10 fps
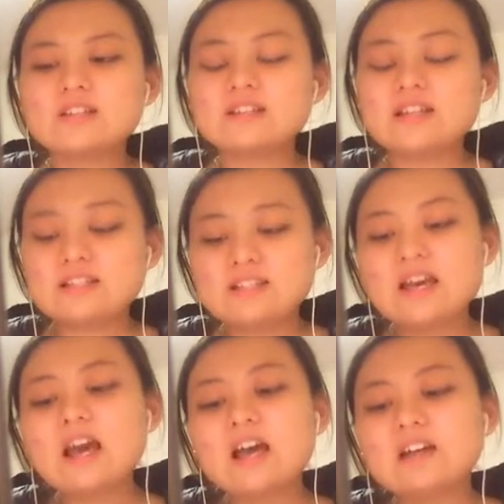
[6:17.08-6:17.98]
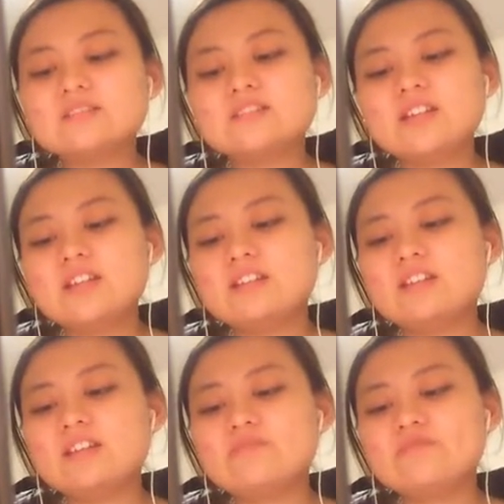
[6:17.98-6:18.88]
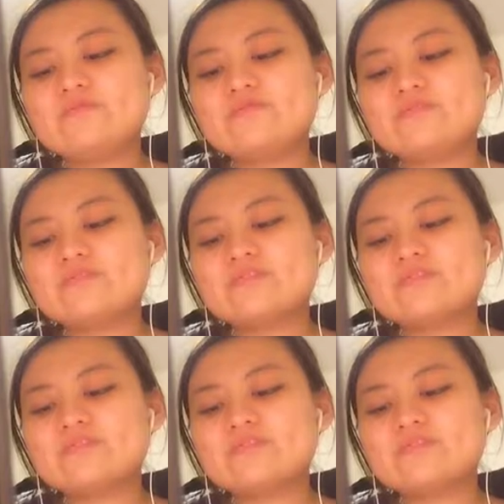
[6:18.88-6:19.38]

That's that. And then